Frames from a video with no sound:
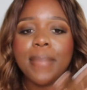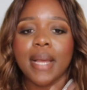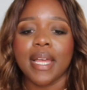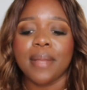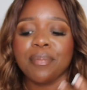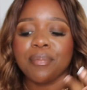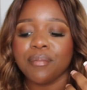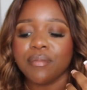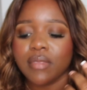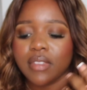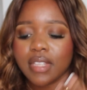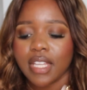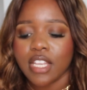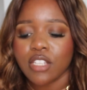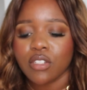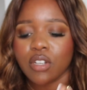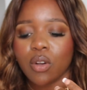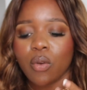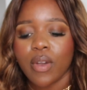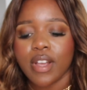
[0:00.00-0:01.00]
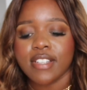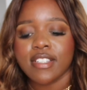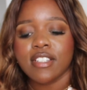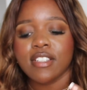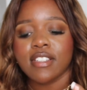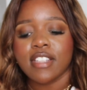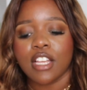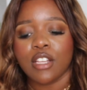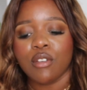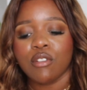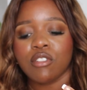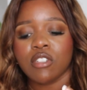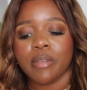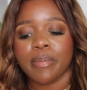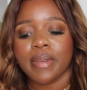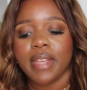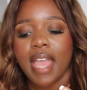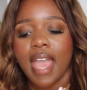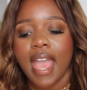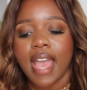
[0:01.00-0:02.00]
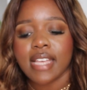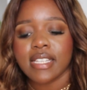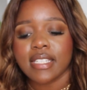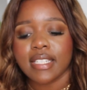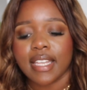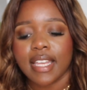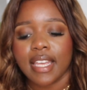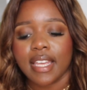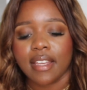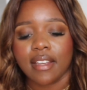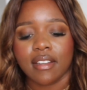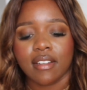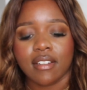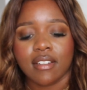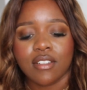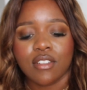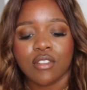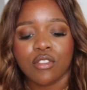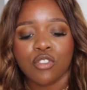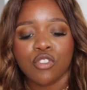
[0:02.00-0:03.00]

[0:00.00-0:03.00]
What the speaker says: But these are questions that you should be asking.